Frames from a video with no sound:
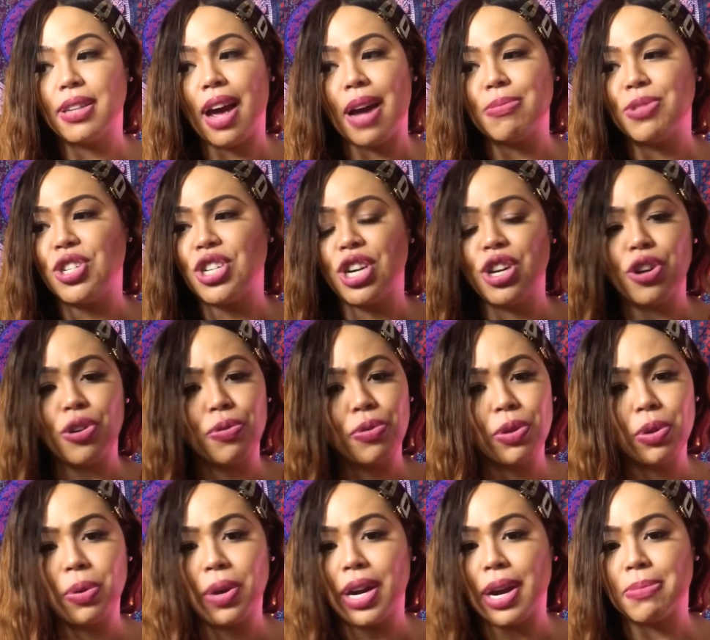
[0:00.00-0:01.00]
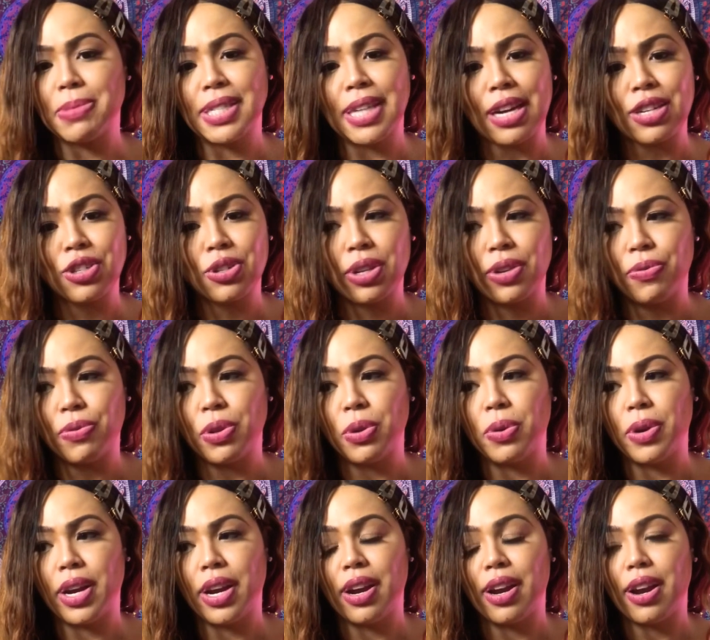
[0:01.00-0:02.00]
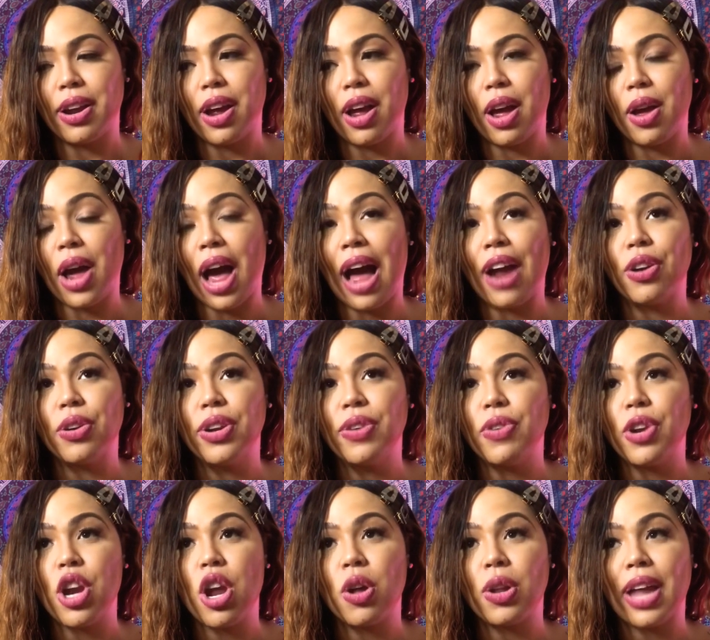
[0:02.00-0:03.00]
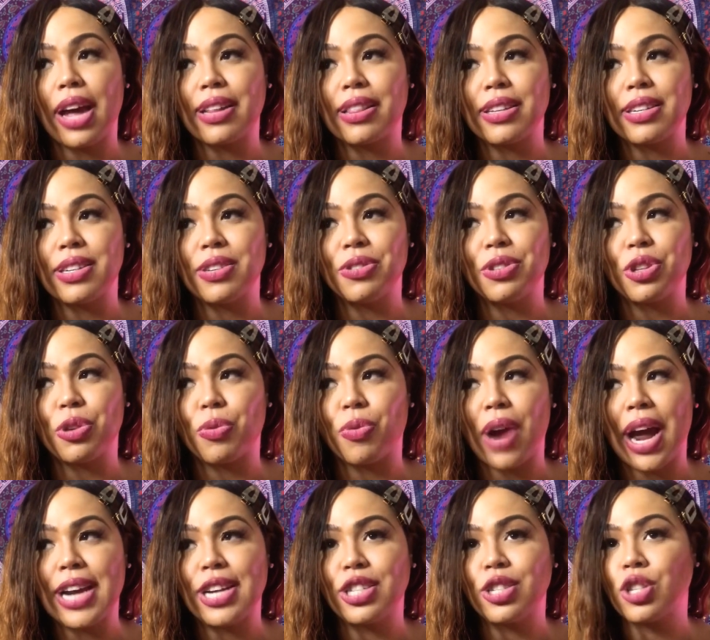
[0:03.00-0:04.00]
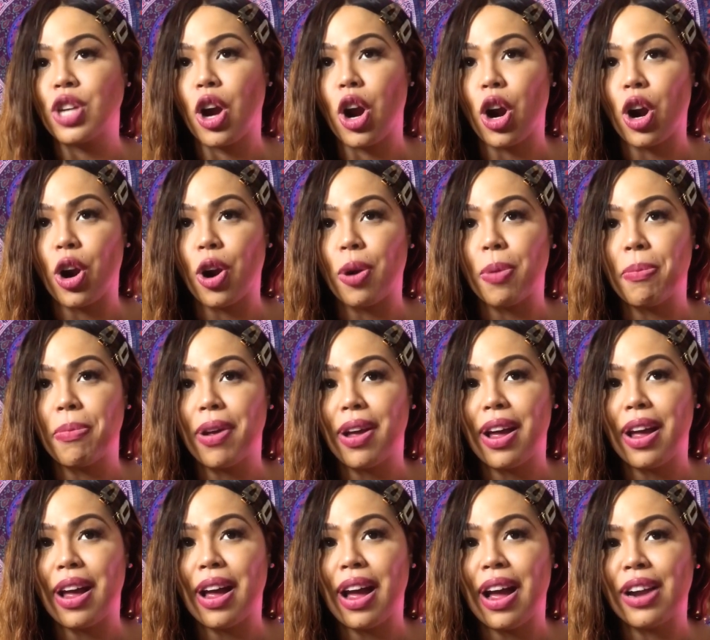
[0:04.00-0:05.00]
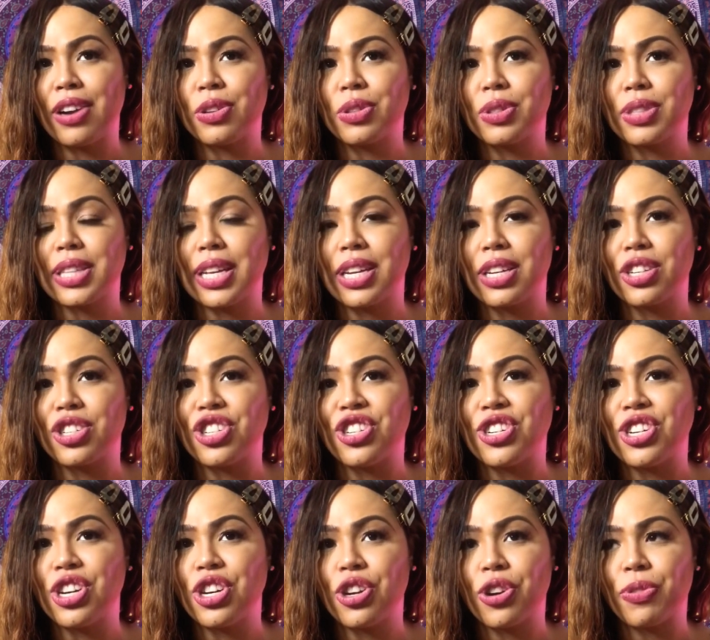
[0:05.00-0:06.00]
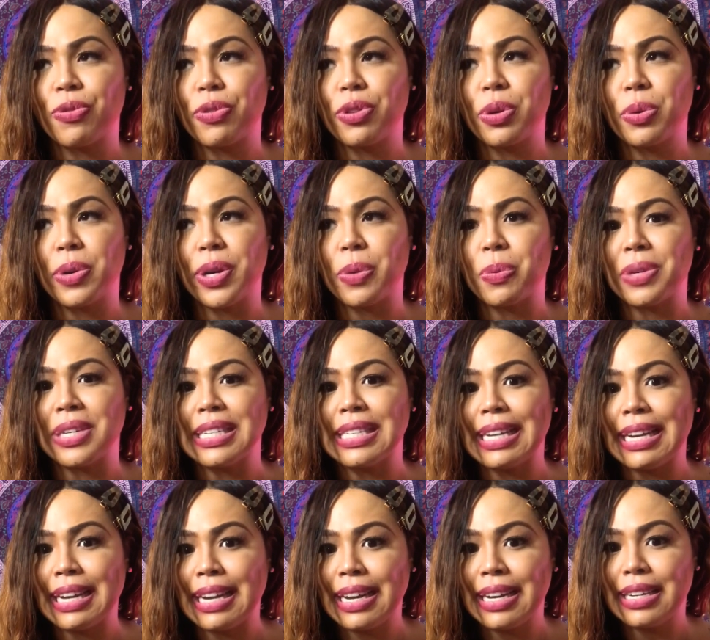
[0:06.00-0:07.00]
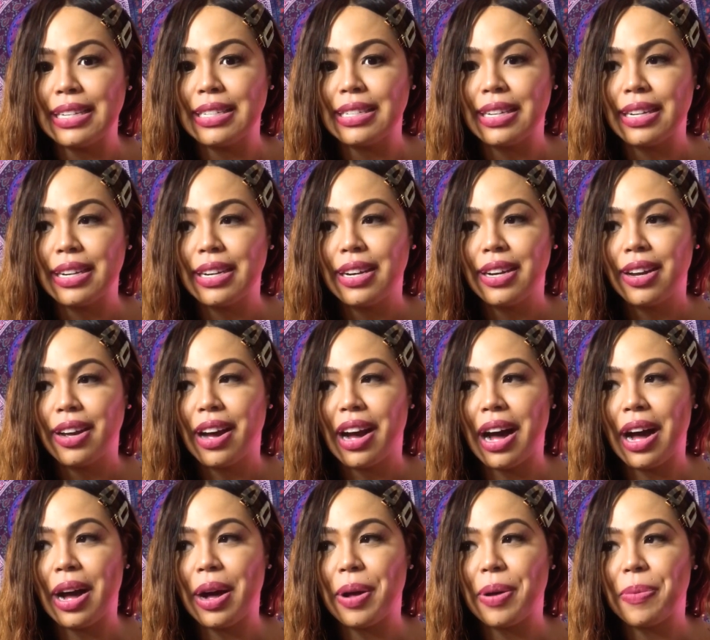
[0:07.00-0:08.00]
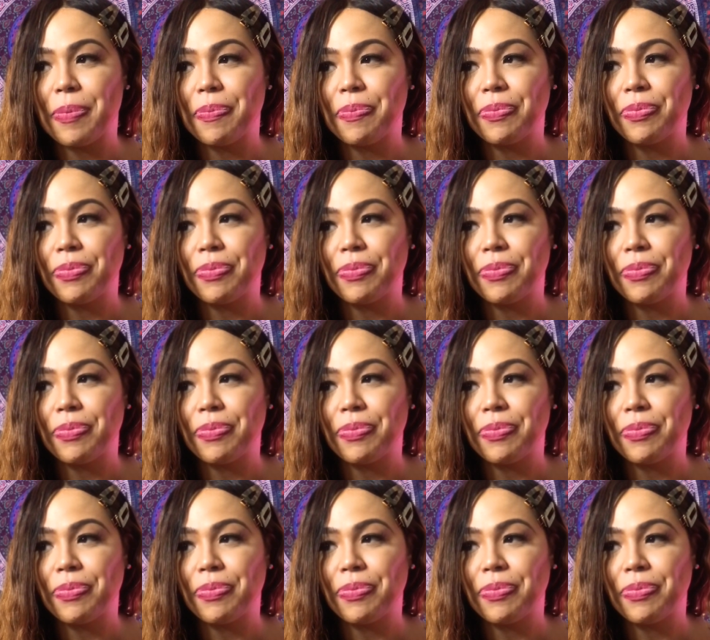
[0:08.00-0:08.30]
I'm gender fluid. I'm sexually fluid. I don't even know, like, the right term. I don't think gender fluid was it. I